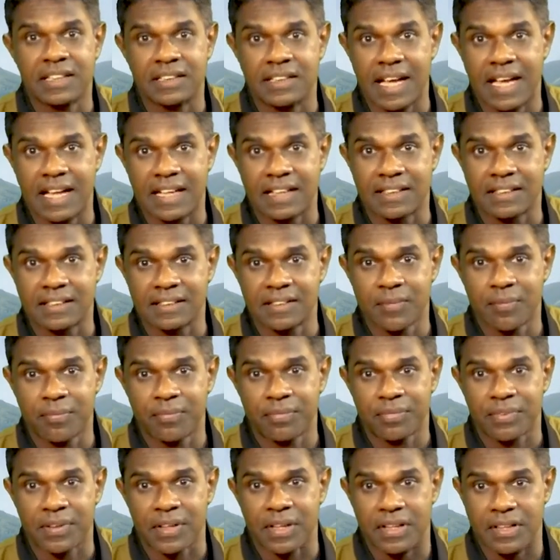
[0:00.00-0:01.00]

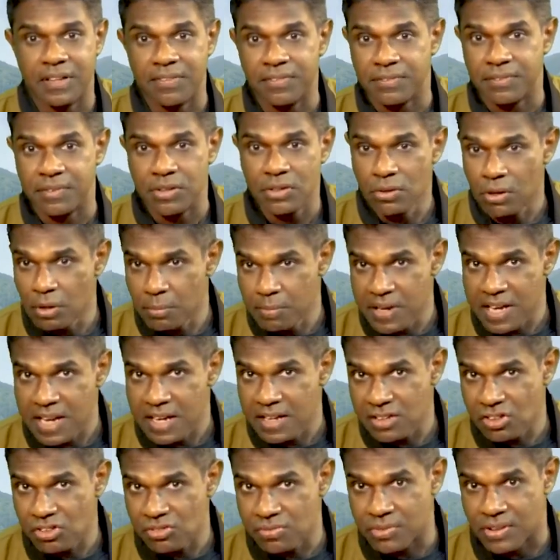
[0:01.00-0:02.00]
that if you obey
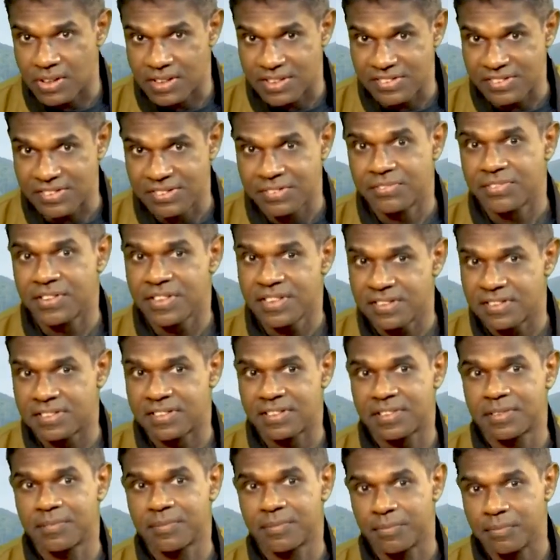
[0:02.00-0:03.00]
his voice,
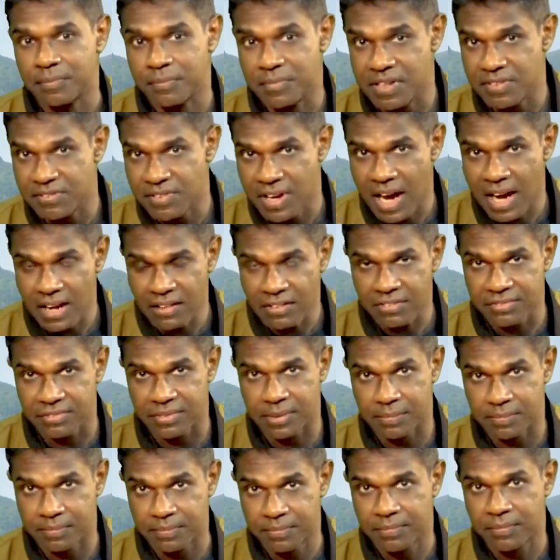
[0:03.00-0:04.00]
first beware of
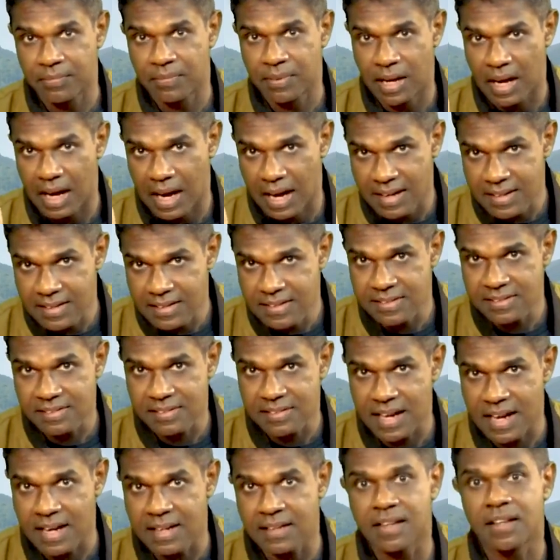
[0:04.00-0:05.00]
it.
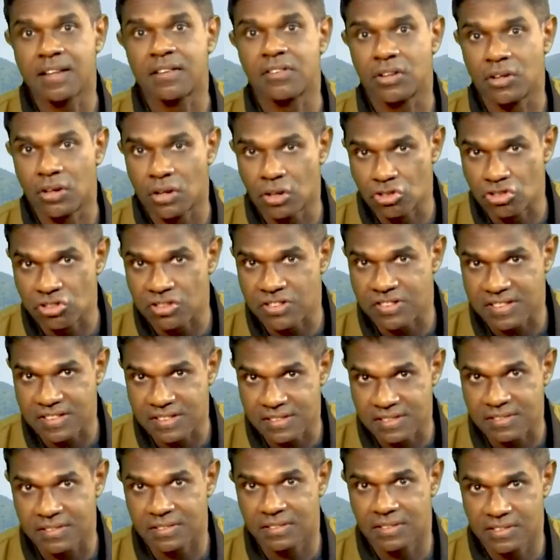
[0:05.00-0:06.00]
Understand that our Lord
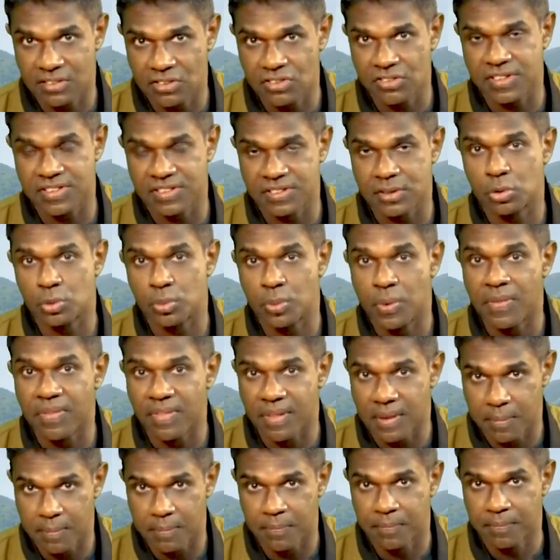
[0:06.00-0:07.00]
Jesus is with
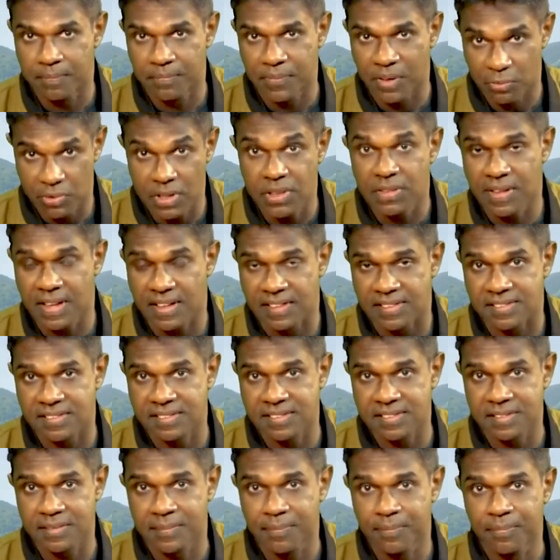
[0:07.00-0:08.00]
him, with us.
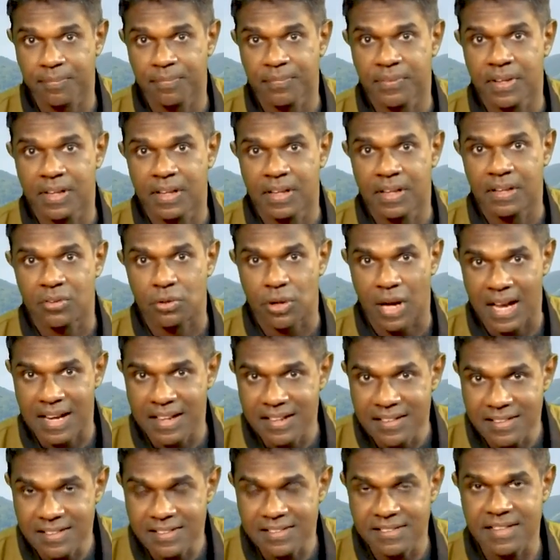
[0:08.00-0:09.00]
To
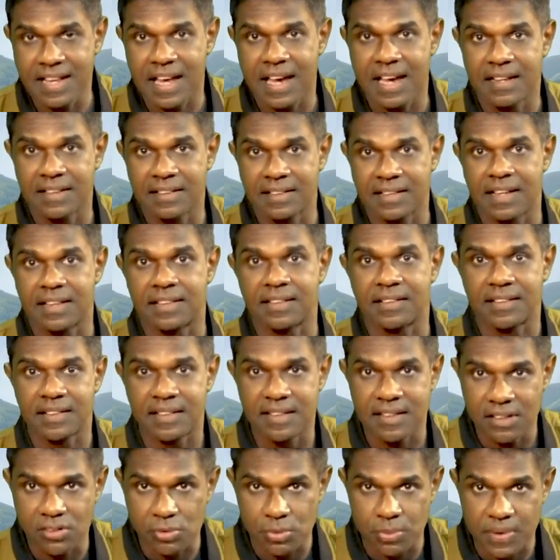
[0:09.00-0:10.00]
understand that
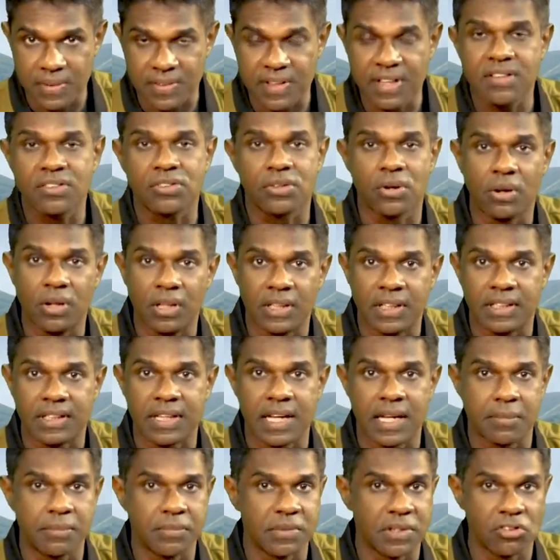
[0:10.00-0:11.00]
he is with us all the
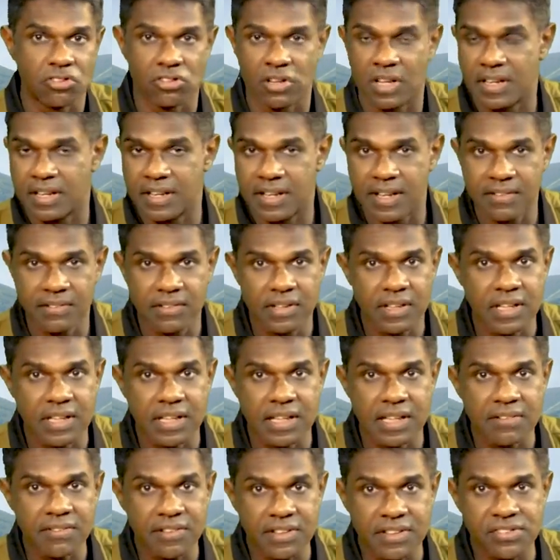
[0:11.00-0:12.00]
time. He shall never
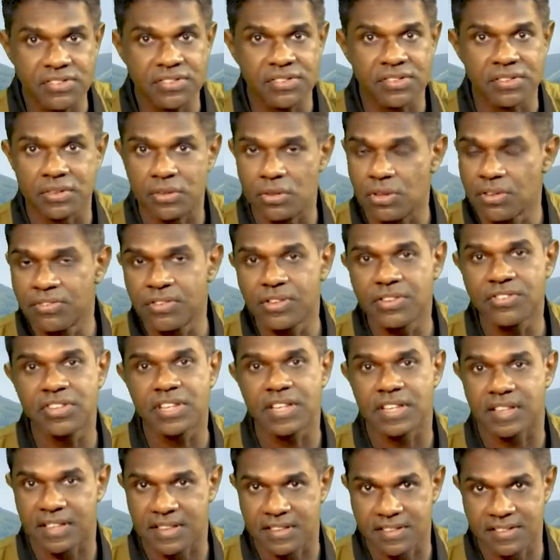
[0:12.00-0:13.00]
leave us nor
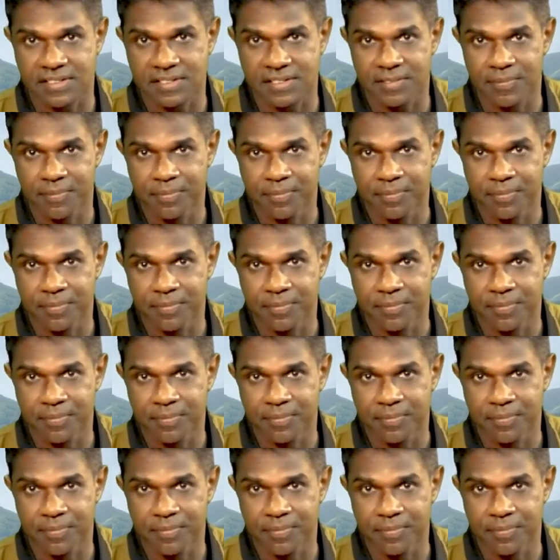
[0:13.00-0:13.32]
forsake us.